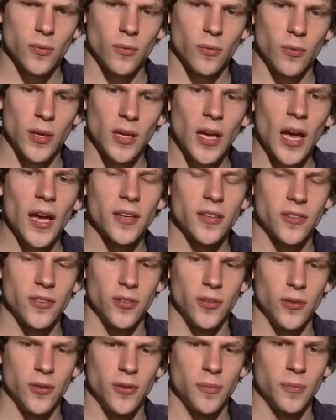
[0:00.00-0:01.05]
we got
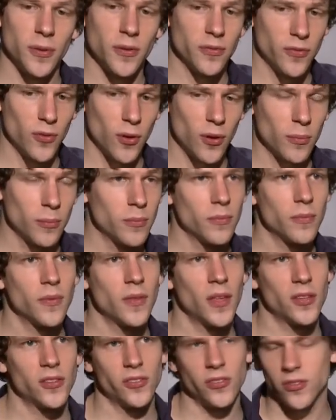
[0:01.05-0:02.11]
to perform
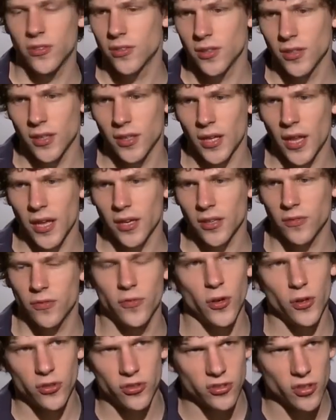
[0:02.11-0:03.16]
this like
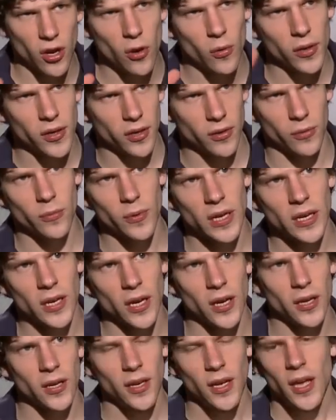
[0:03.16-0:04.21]
first show in an
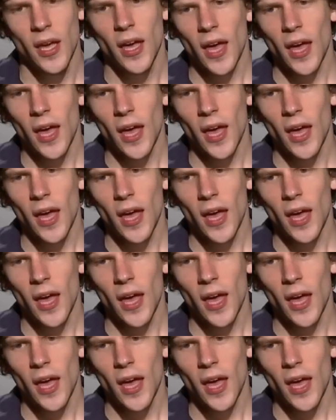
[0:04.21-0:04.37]
arena,